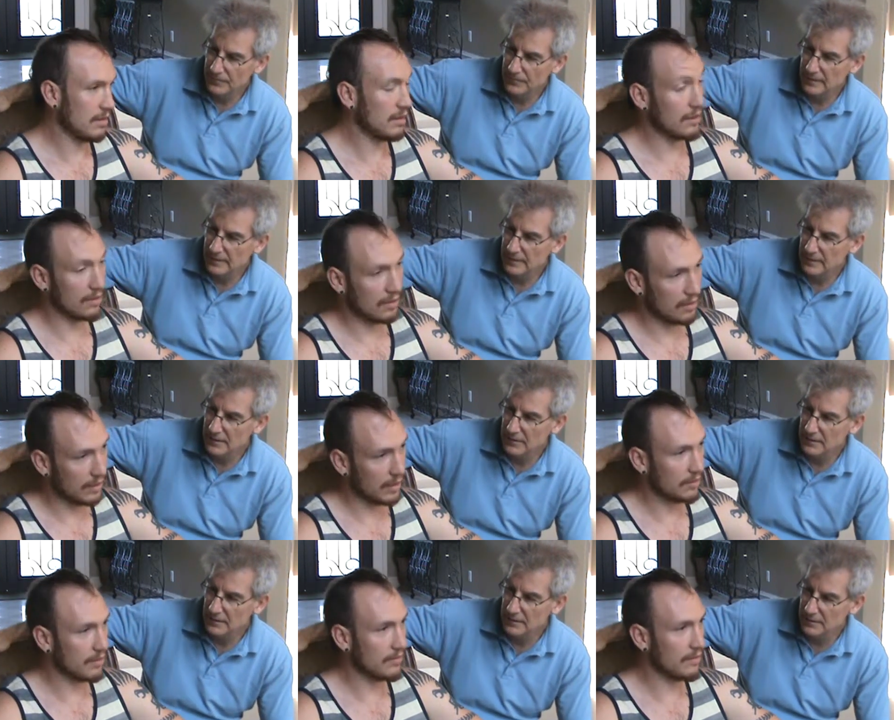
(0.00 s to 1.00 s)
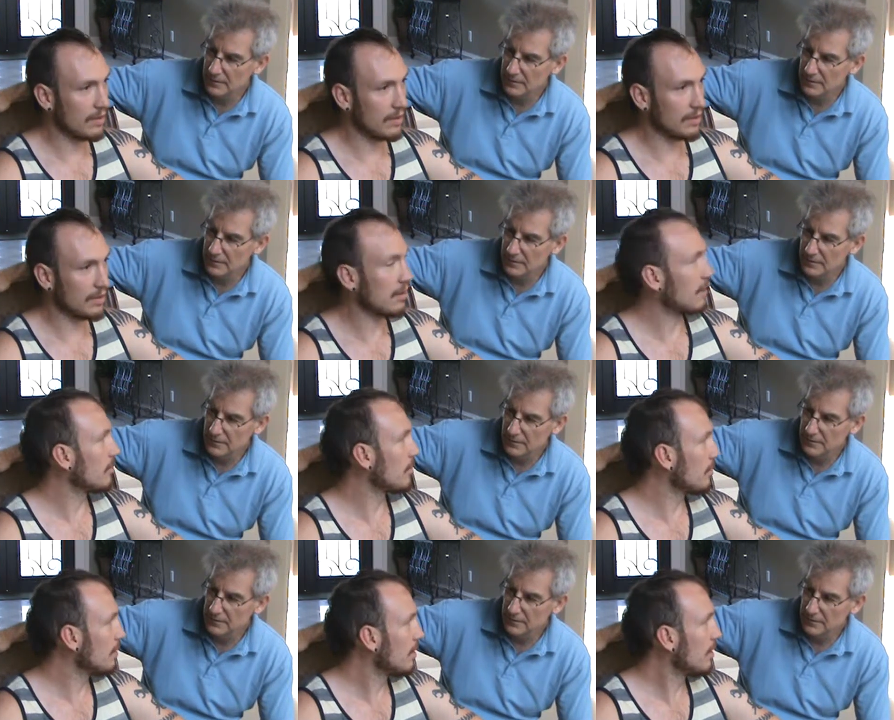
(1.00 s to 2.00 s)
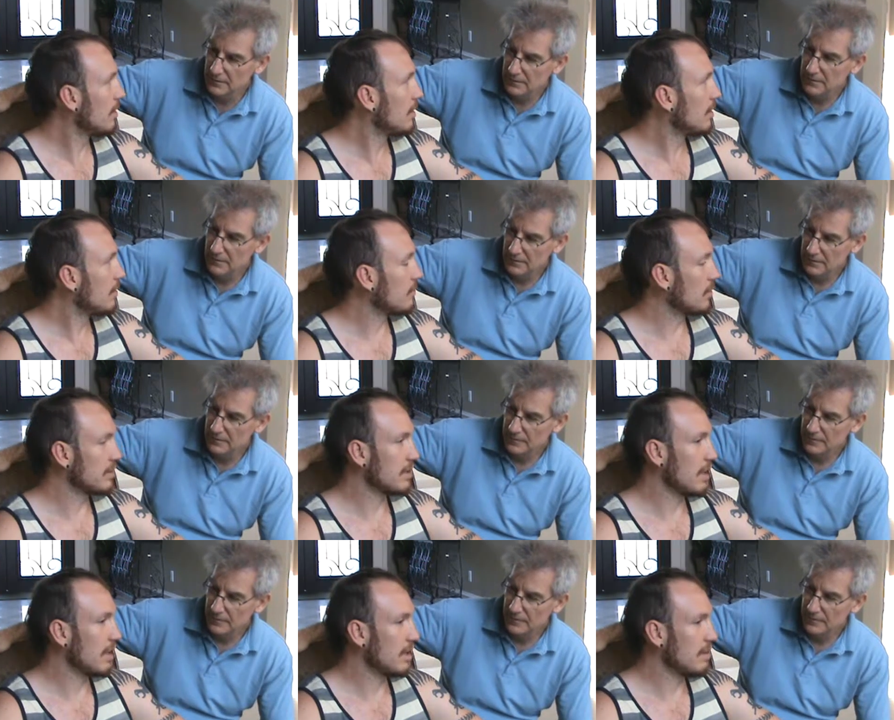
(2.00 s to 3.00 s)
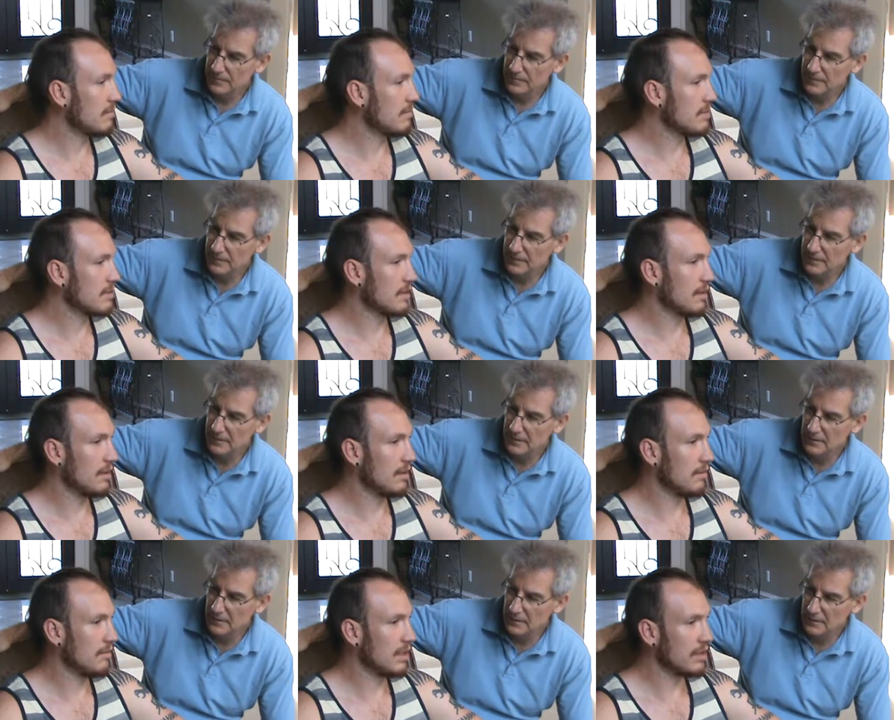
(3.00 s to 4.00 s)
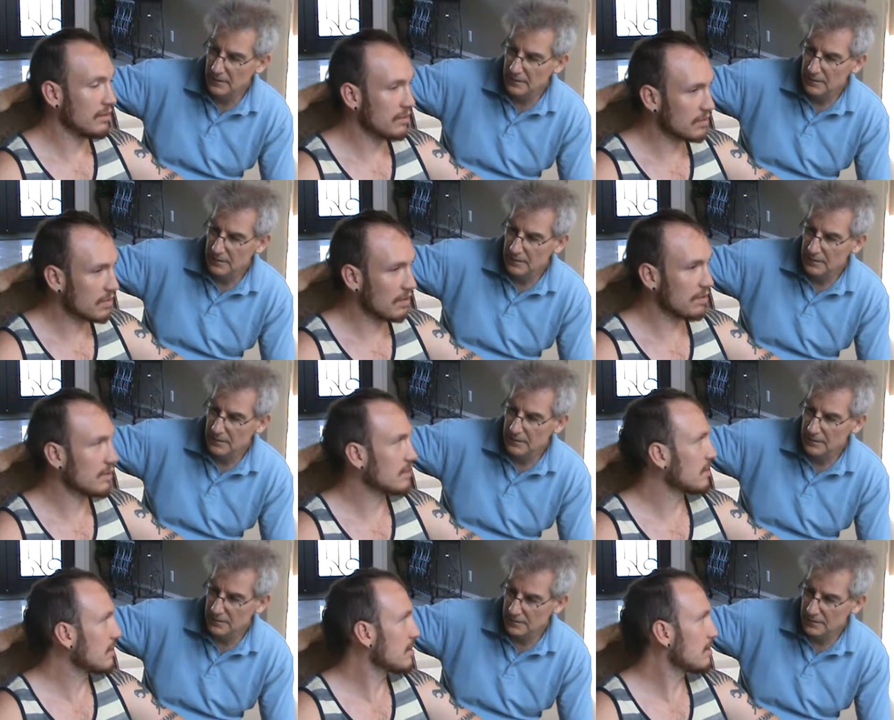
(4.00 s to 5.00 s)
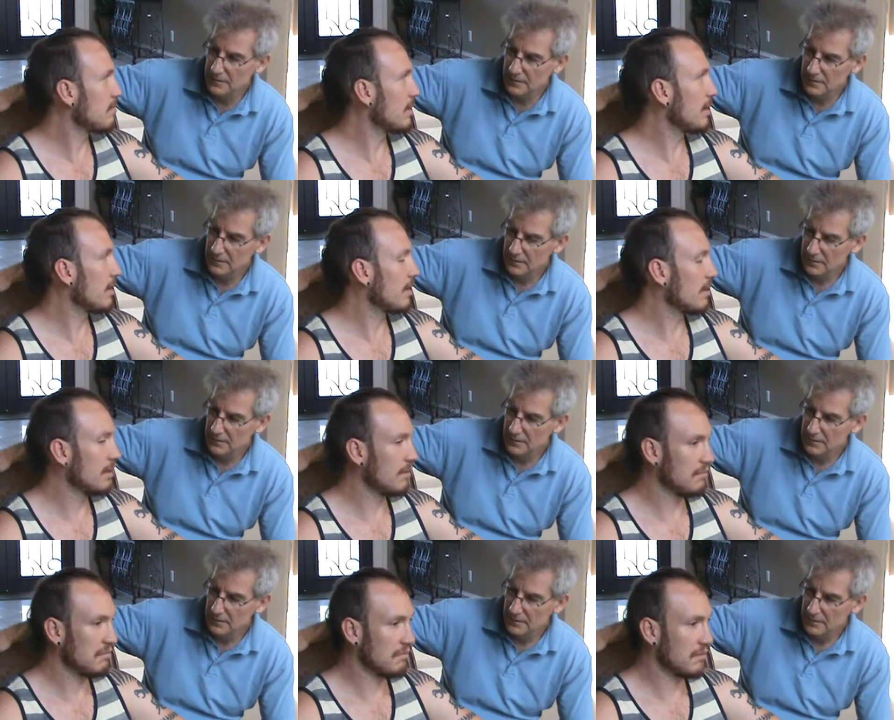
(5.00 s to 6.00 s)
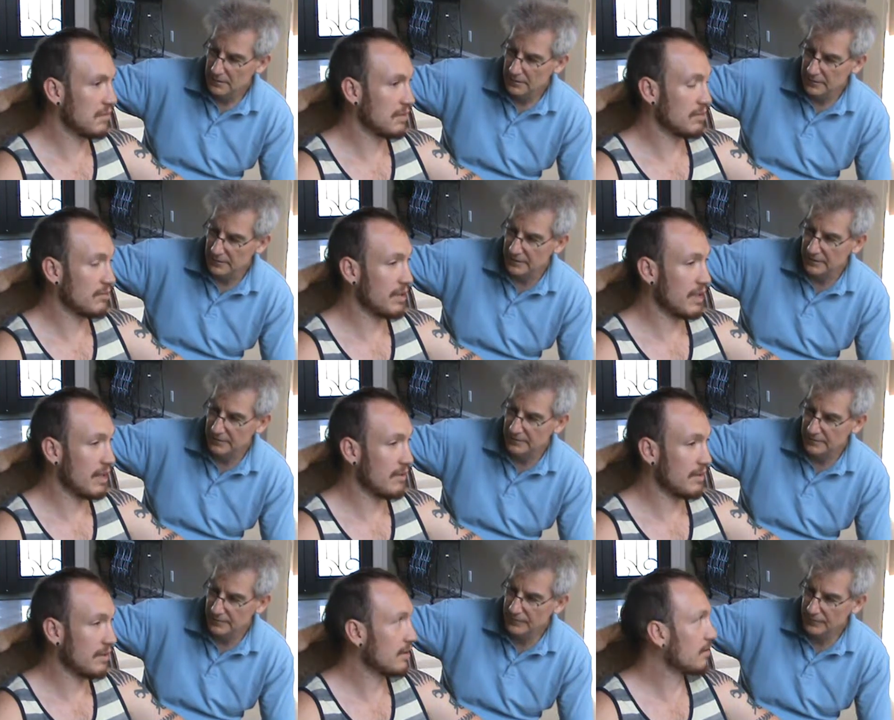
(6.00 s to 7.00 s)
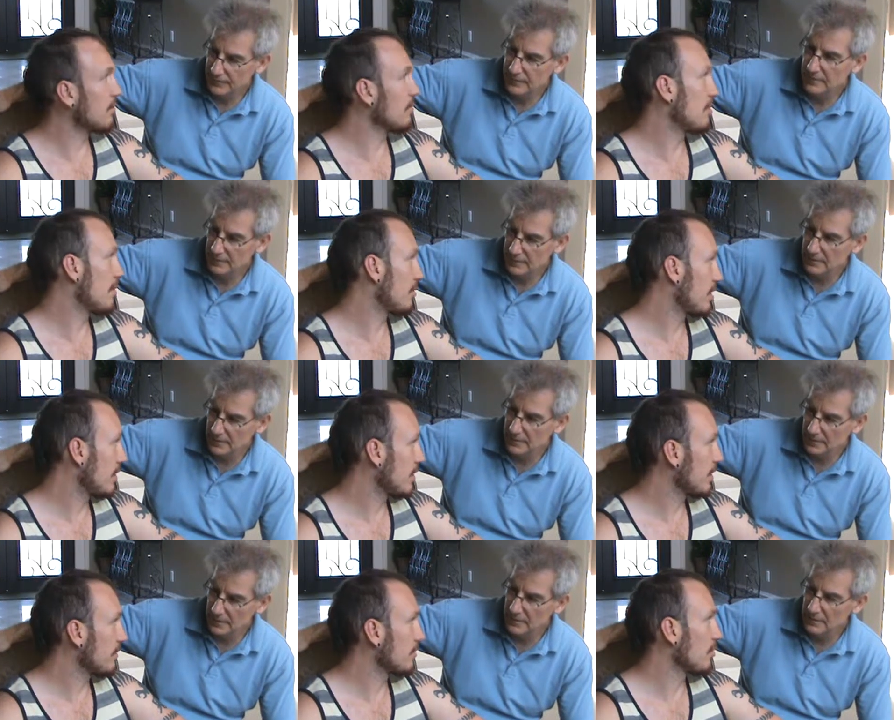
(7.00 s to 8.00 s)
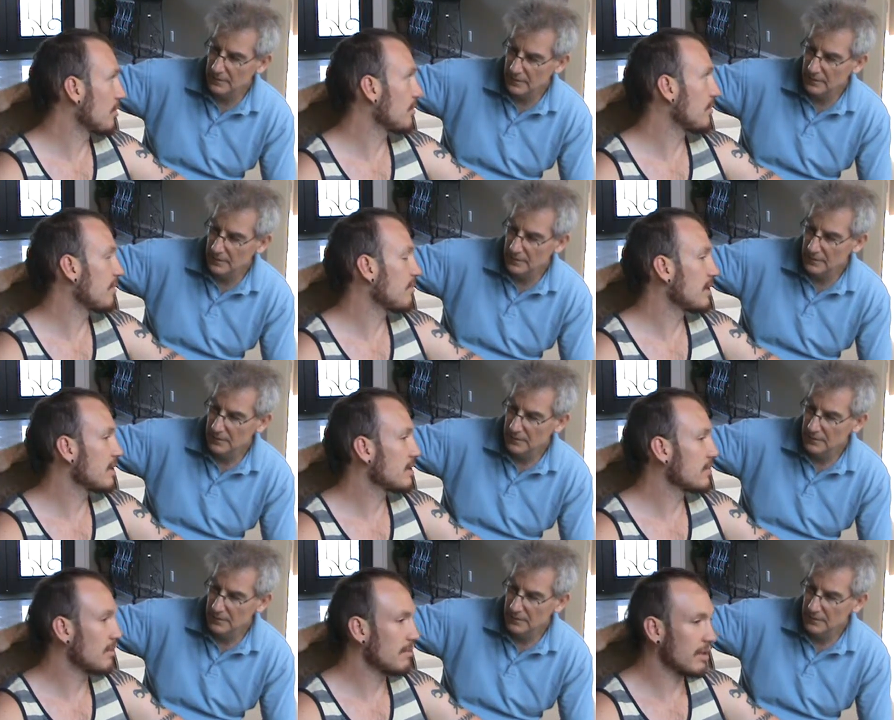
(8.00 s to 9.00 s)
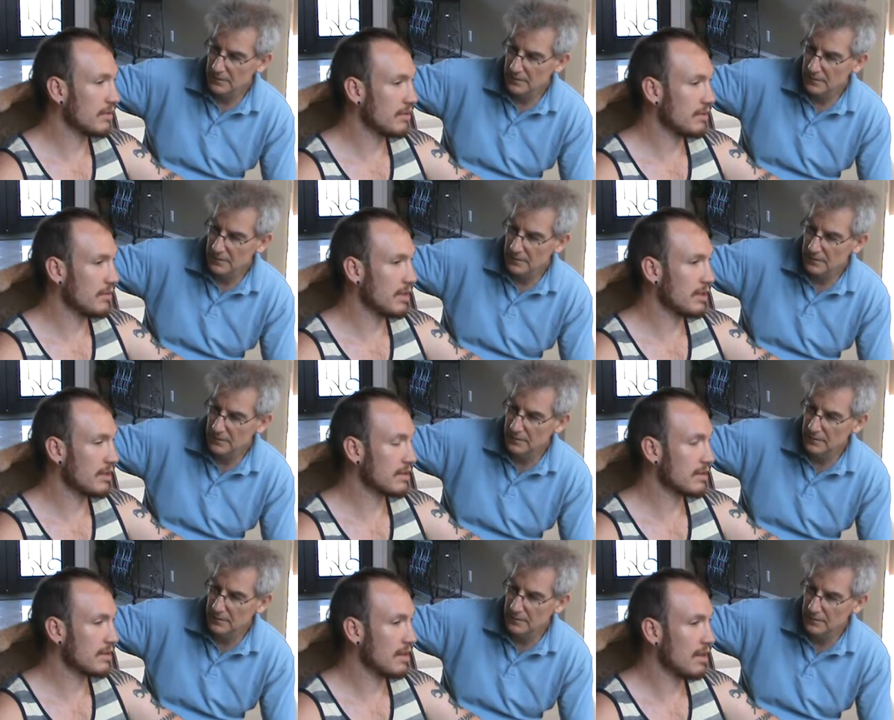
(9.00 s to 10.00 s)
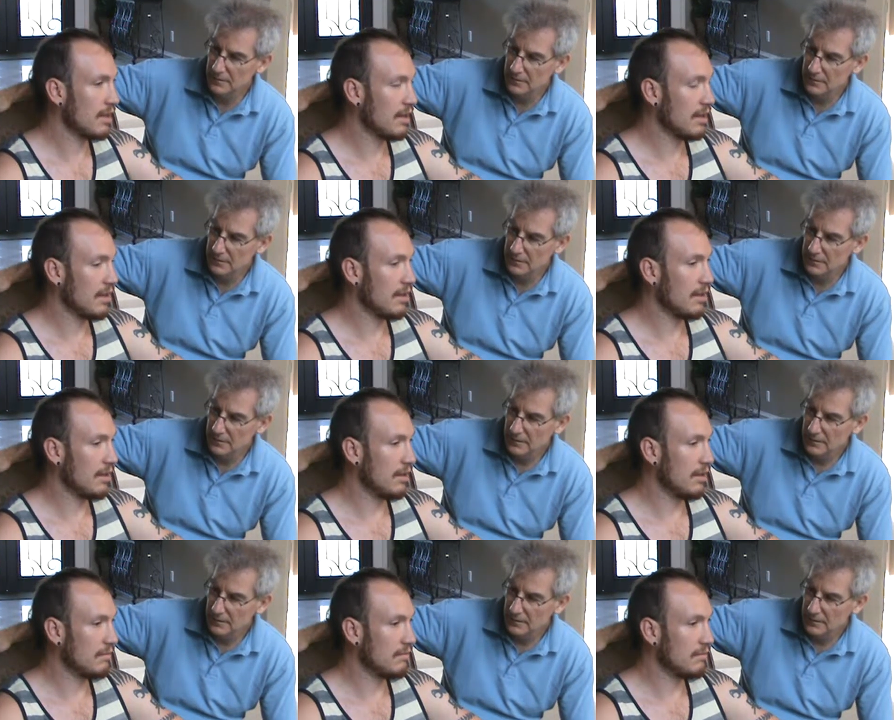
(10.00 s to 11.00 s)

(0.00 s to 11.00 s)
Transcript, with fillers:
Speaker 1: in a car wreck with a friend. The car rolled four times. Um, I didn't lose consciousness, but uh, I was pretty out of it. Couldn't remember anything for more than five minutes for about two weeks. Um,